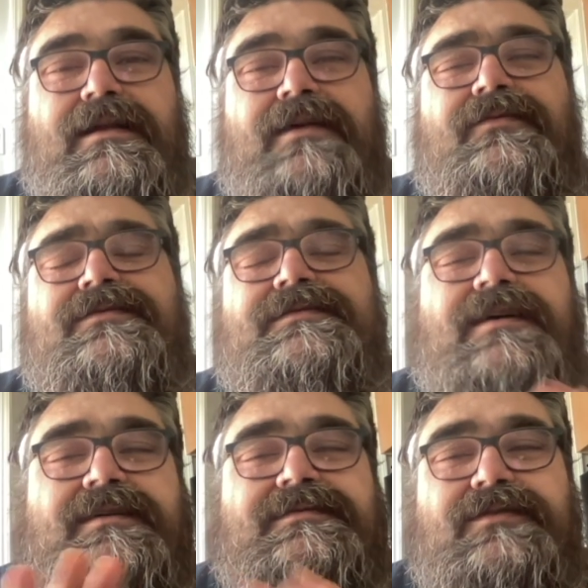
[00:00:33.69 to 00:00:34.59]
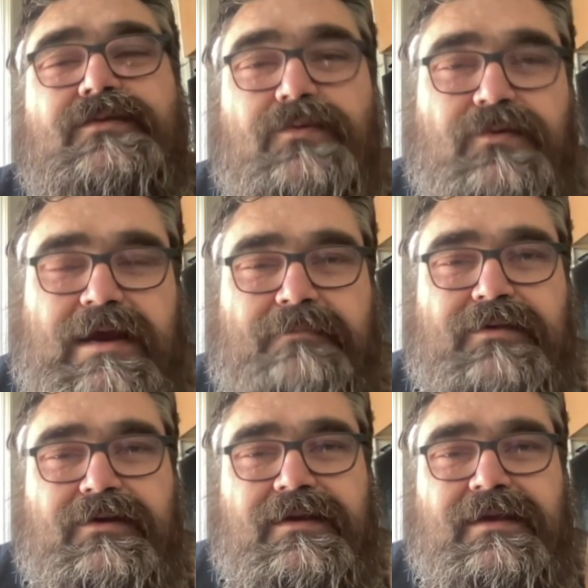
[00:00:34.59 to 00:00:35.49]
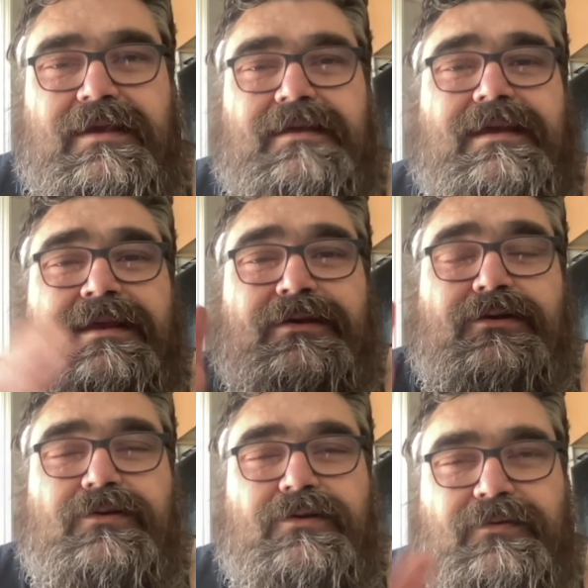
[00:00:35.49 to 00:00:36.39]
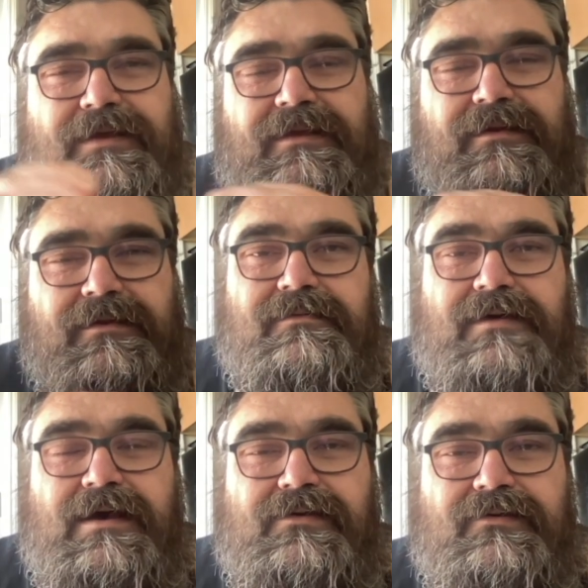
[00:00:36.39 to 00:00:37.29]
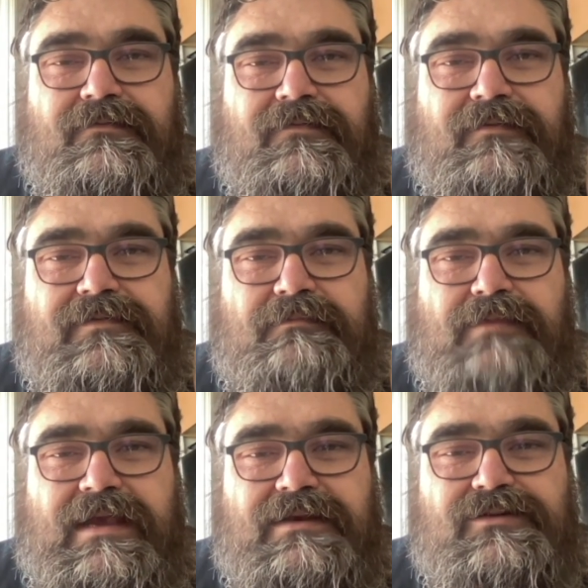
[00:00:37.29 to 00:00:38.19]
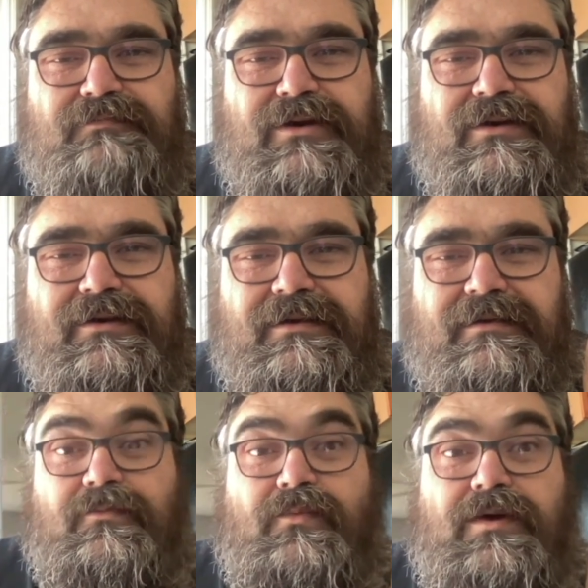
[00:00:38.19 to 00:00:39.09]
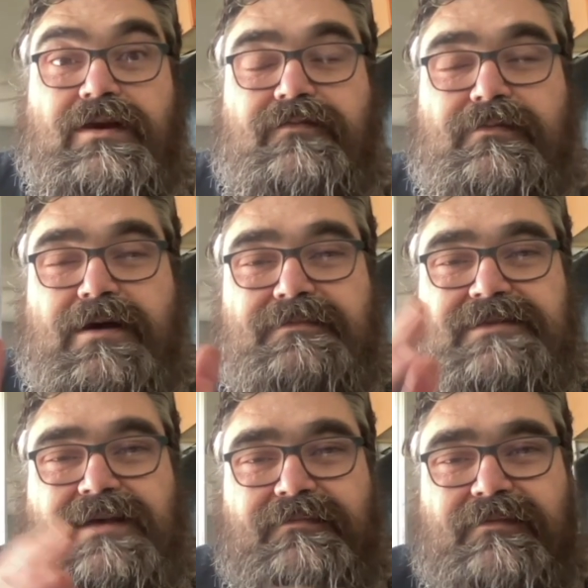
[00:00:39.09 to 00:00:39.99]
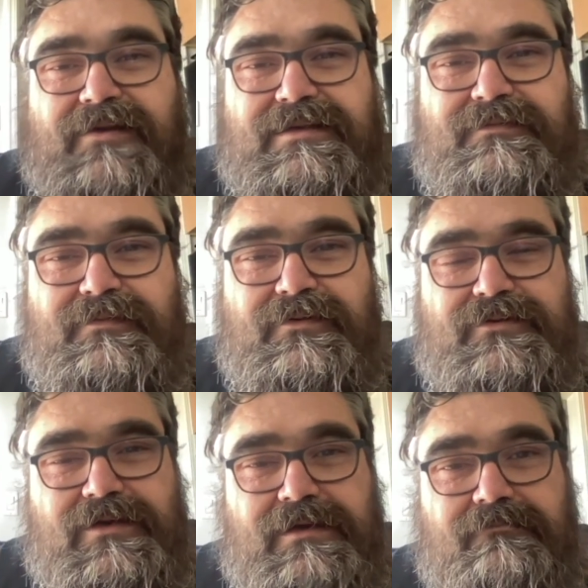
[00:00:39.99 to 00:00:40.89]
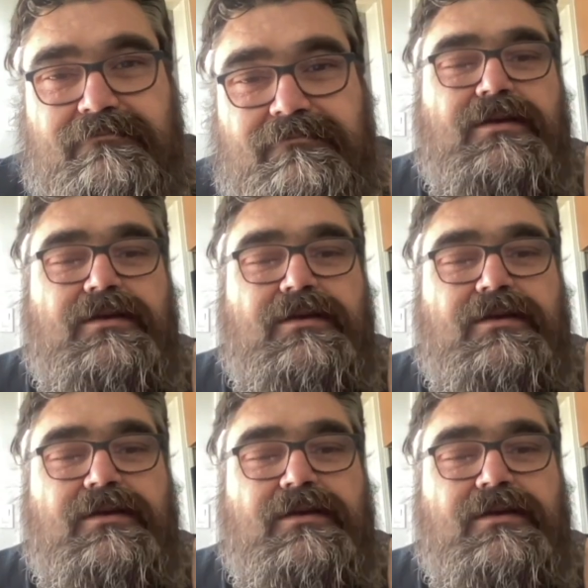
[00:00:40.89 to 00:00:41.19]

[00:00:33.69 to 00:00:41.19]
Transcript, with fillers: and there's tons of cool crap you can get, including the 150-page book, Winner of Your Mom's Sodomy Prize for Poetry.